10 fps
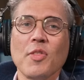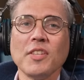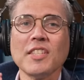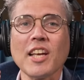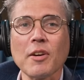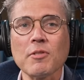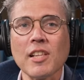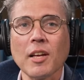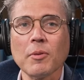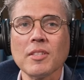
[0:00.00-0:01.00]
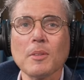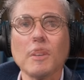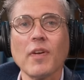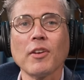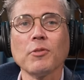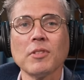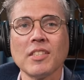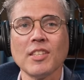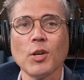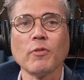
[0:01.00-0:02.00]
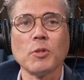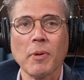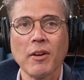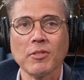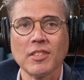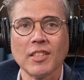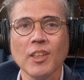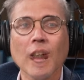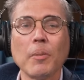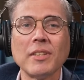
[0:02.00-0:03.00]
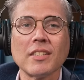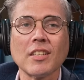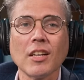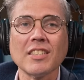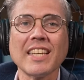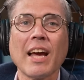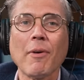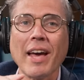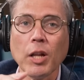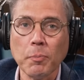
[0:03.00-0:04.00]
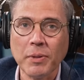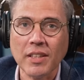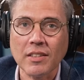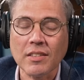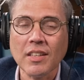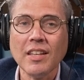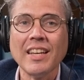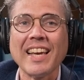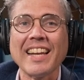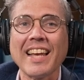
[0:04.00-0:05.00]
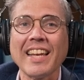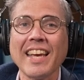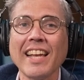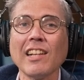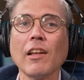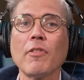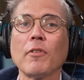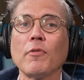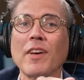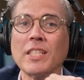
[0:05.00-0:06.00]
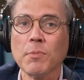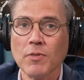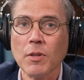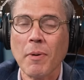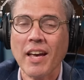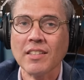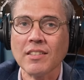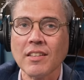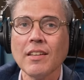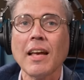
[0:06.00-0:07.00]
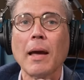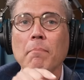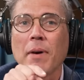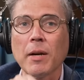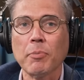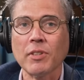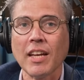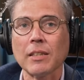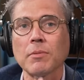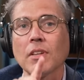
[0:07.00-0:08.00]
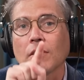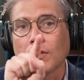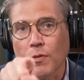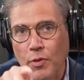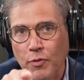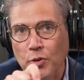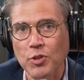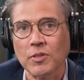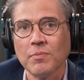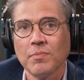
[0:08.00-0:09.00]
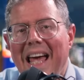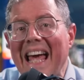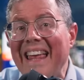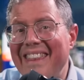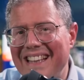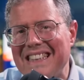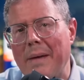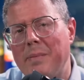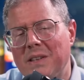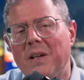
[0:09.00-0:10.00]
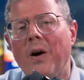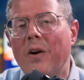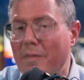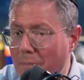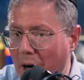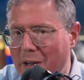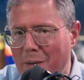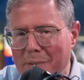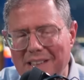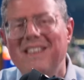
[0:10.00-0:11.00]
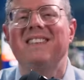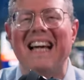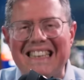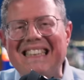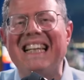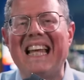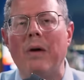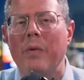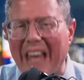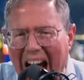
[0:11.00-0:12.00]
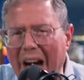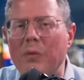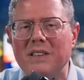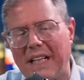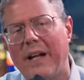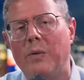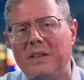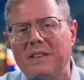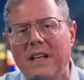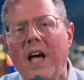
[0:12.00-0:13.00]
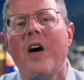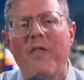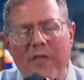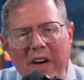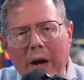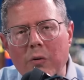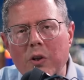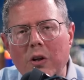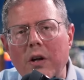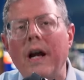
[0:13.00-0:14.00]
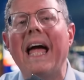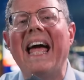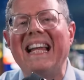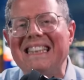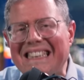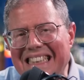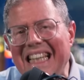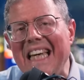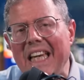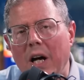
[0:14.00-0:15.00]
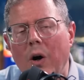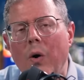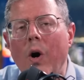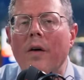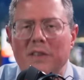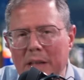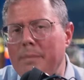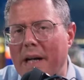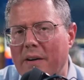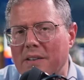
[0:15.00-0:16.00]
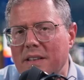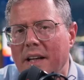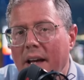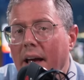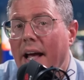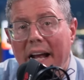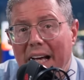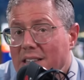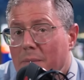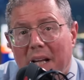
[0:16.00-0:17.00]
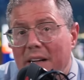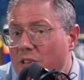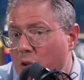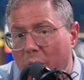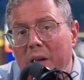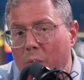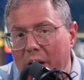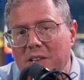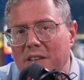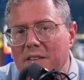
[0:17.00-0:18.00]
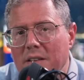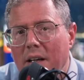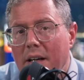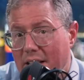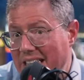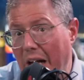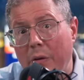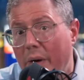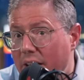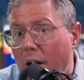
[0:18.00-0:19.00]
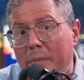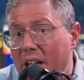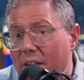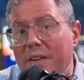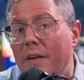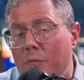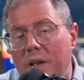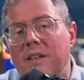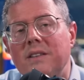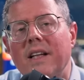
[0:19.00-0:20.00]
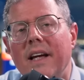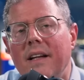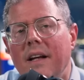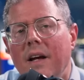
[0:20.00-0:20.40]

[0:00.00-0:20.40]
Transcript: This is Ira Zlotowitz, founder and CEO of Gparency. I'll be discussing how LPs can get a handle of their investments in the past and better protect themselves for the future. In this episode of Mind Your Business, I sit down with Ira Zlotowitz, founder and CEO of Gparency. And I ask him a lot of straight questions. Is now the right time to get involved in real estate?